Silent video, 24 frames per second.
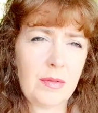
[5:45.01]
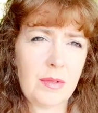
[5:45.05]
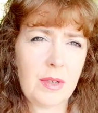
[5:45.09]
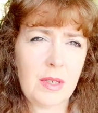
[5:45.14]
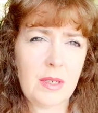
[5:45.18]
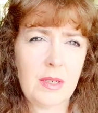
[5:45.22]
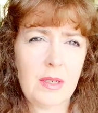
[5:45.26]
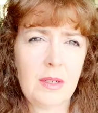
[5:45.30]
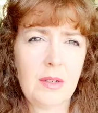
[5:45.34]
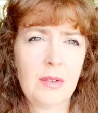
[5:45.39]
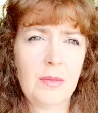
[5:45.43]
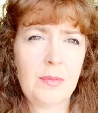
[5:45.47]

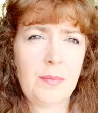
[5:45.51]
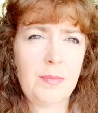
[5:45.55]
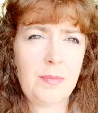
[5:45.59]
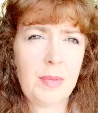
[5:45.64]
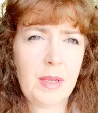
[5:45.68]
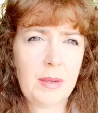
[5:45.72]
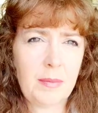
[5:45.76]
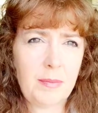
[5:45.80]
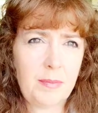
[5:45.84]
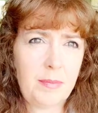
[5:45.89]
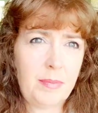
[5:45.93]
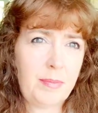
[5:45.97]
in a
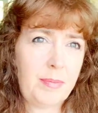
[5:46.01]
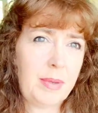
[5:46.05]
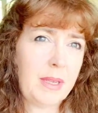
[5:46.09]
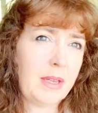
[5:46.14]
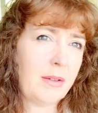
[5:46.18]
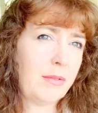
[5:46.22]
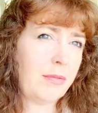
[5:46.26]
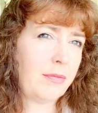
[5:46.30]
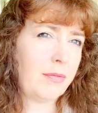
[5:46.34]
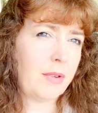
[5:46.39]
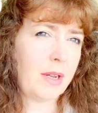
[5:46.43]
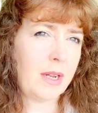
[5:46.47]

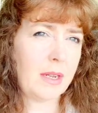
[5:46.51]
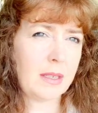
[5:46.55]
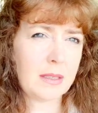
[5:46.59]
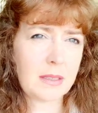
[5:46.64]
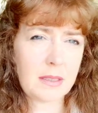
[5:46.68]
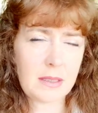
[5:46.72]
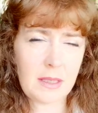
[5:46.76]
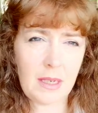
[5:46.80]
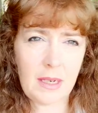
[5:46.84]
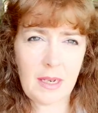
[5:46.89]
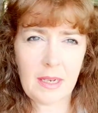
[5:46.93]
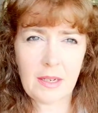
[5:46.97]
big,
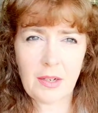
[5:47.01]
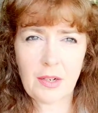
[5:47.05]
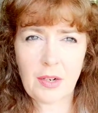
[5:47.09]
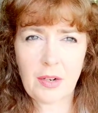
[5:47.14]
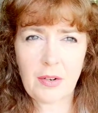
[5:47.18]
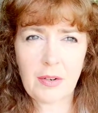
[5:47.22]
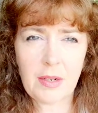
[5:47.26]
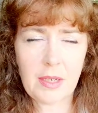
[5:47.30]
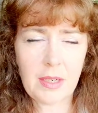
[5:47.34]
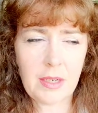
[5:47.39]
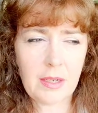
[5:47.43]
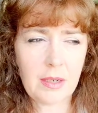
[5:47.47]
fast, like
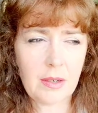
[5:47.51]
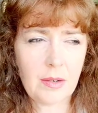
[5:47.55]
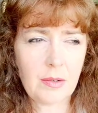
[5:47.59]
current,